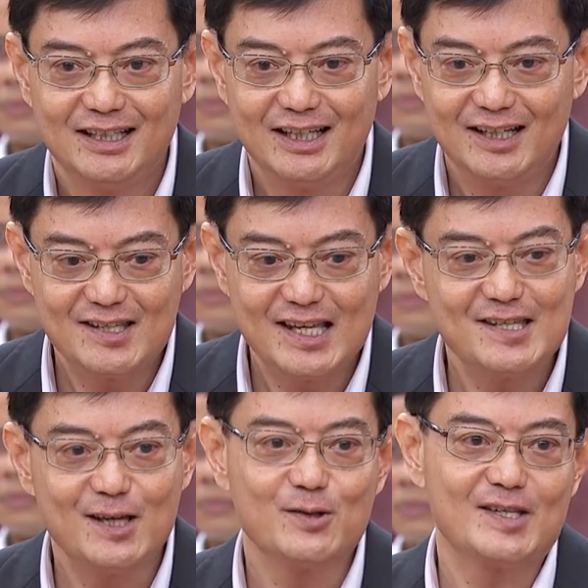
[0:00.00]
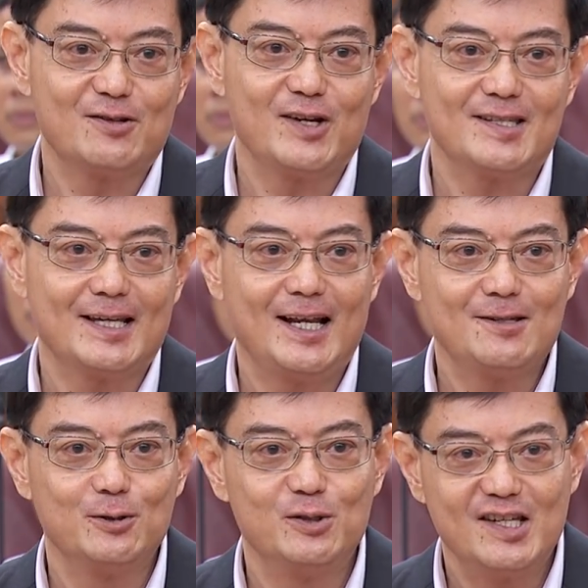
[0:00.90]
It is easy to suggest that let's
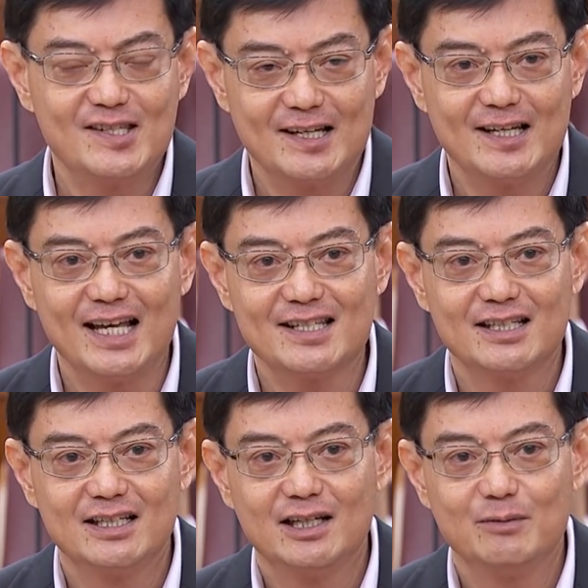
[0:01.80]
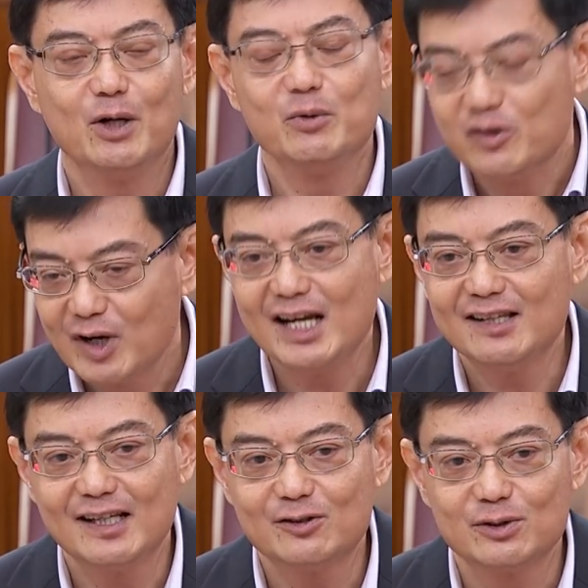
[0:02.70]
do this and that, but we really
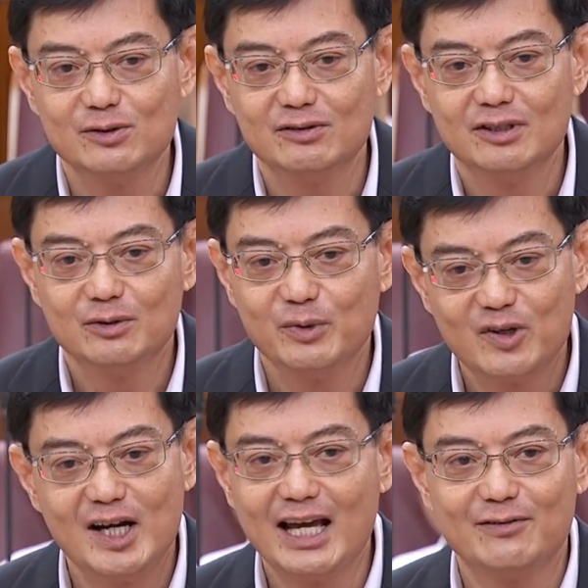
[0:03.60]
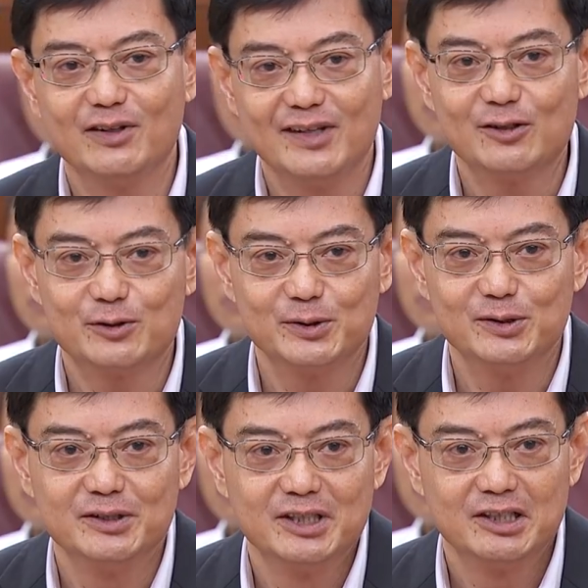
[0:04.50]
think through, we really have to think
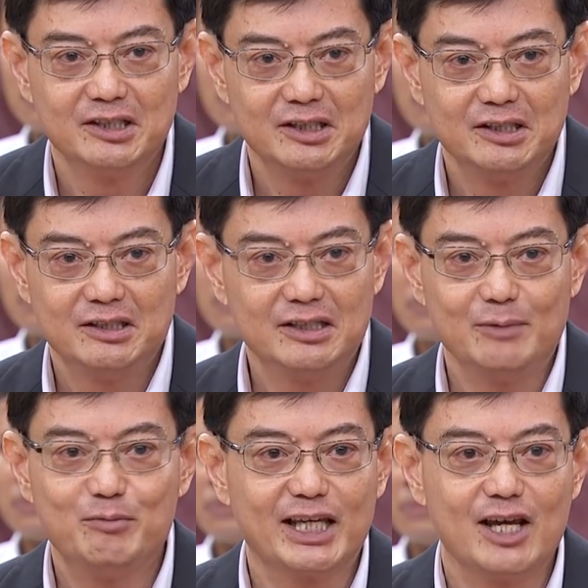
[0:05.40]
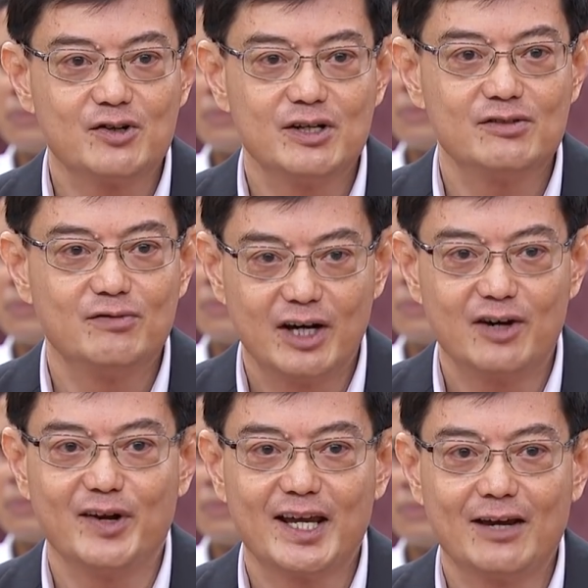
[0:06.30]
through the implications
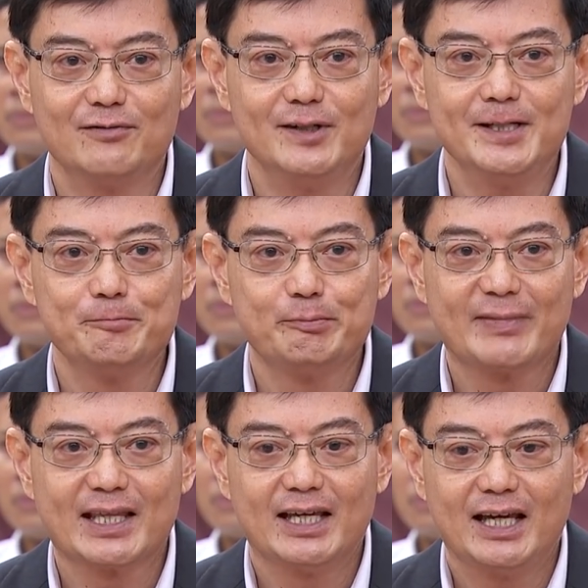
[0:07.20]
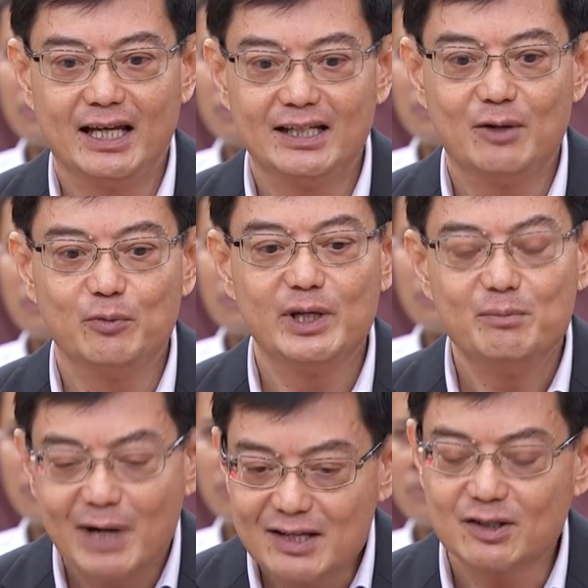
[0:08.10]
very, very carefully, and that we
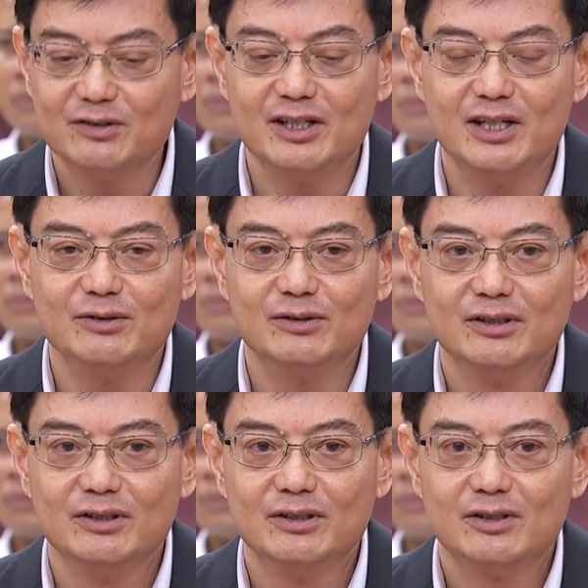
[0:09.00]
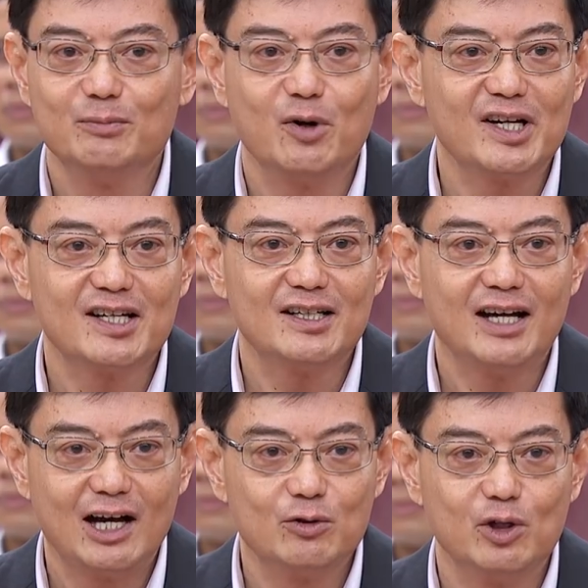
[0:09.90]
must continue to monitor
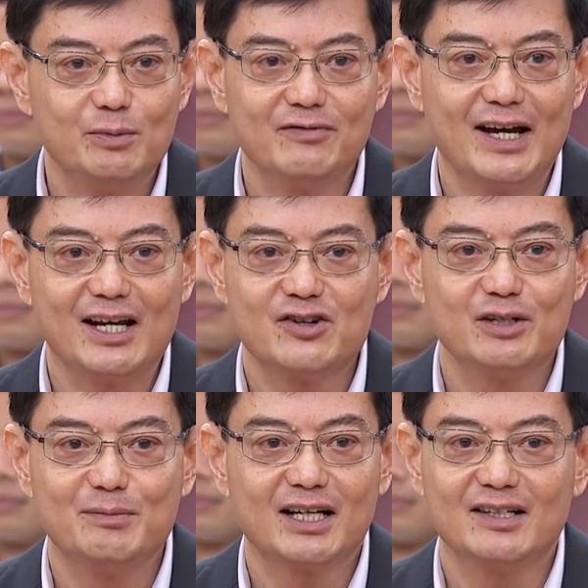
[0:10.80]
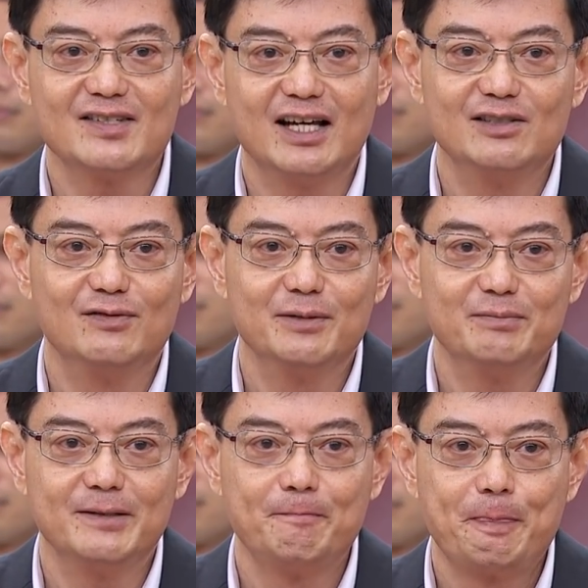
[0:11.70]
how global financial markets are developing.